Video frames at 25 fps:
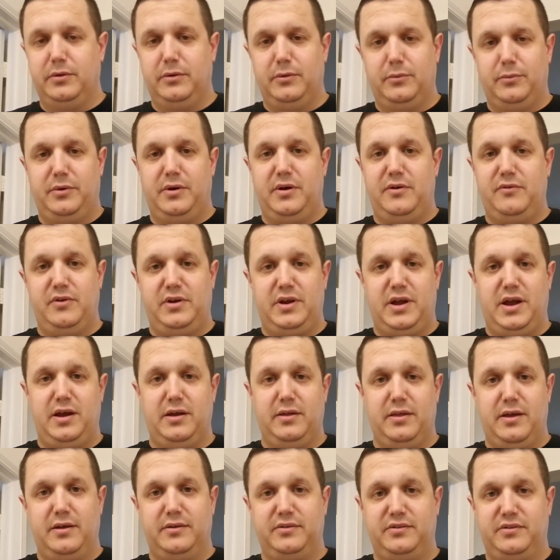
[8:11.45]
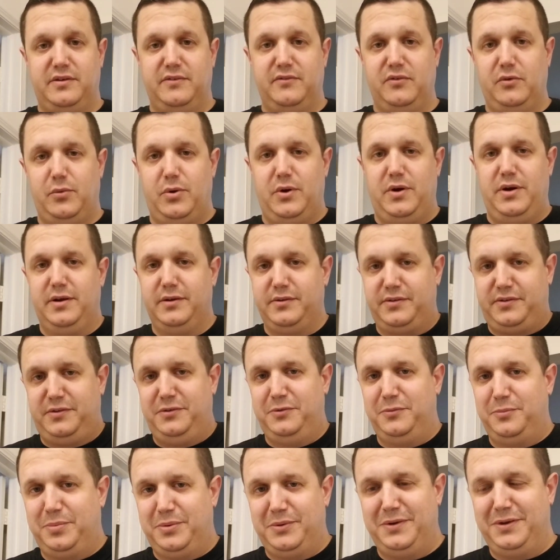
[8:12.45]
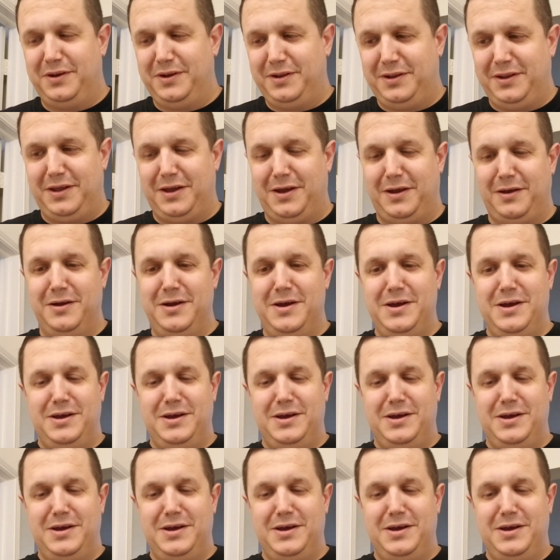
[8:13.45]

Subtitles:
or whatever the hell else everyone else is putting in there.